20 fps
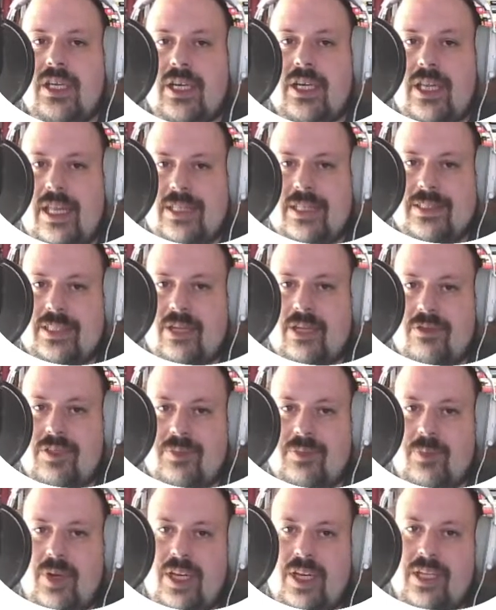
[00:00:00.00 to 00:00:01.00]
classical
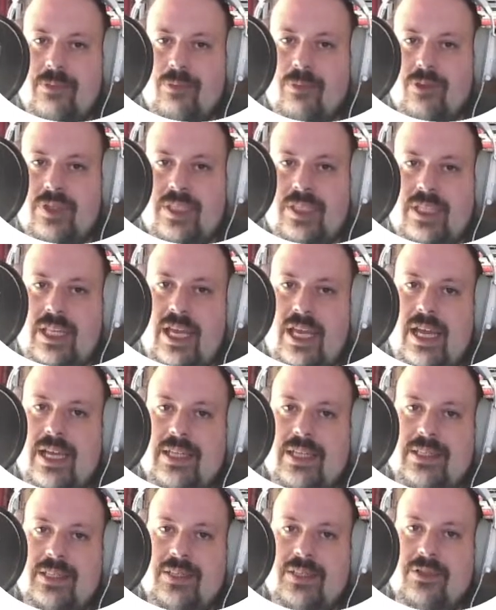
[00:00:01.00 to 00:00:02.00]
Spring Boot
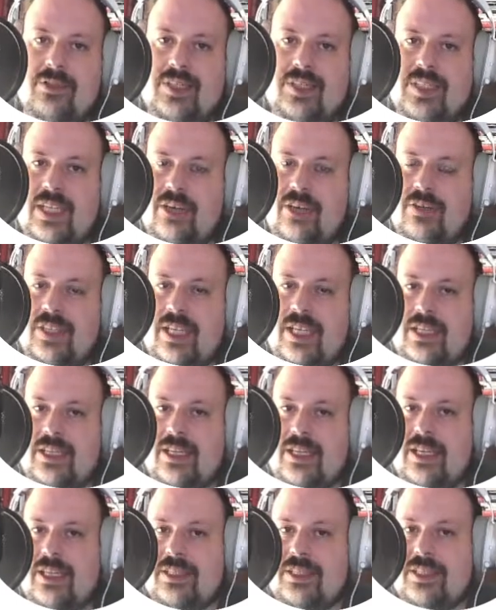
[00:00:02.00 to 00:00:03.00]
class, so it's
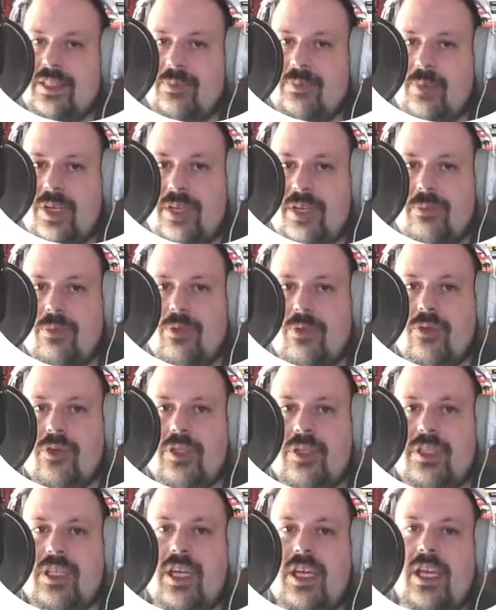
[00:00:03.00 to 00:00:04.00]
annotated as Spring
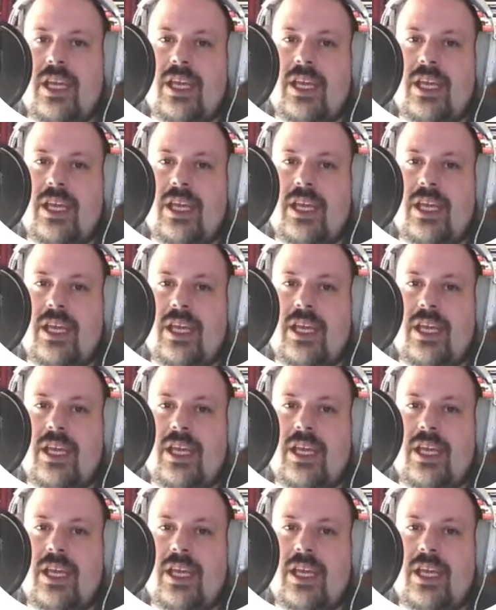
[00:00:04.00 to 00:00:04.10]
Boot.